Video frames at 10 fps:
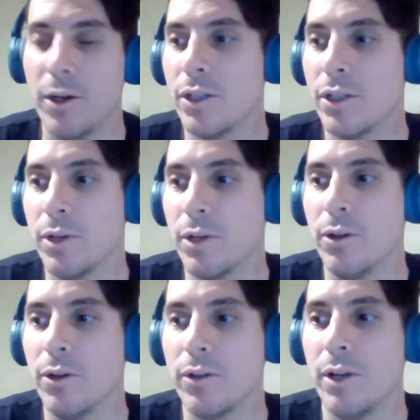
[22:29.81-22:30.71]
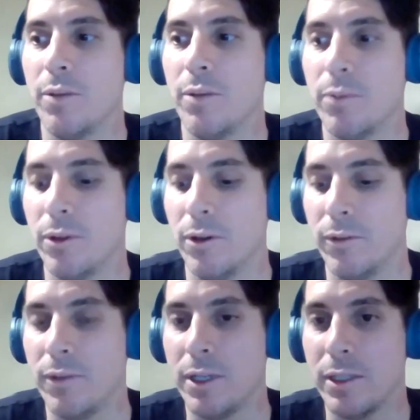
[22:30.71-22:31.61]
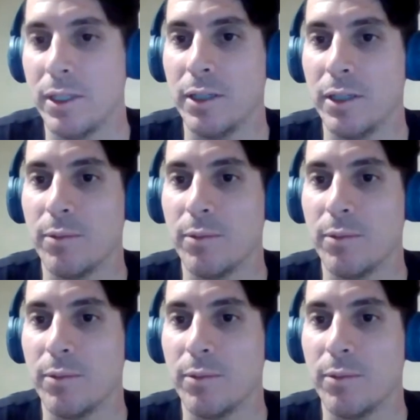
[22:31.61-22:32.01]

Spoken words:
So it can also help with all of these things.